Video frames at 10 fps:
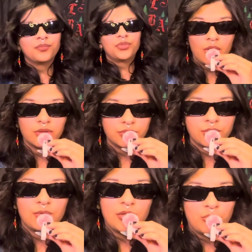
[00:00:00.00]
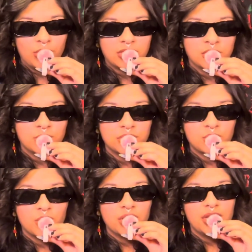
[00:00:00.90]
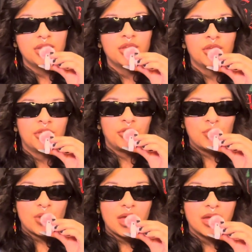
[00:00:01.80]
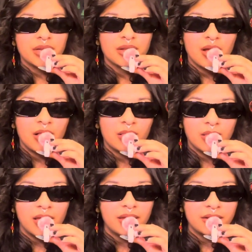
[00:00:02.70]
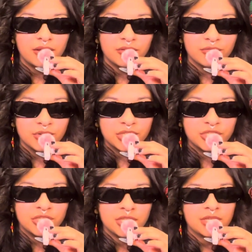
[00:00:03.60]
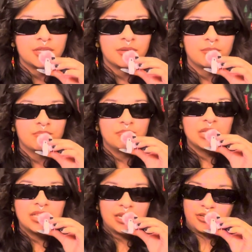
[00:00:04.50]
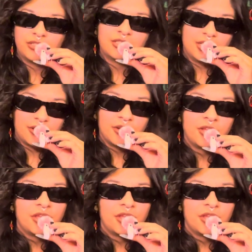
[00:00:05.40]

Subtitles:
Also, while the president was sworn in, you had a lot of rich billionaires there.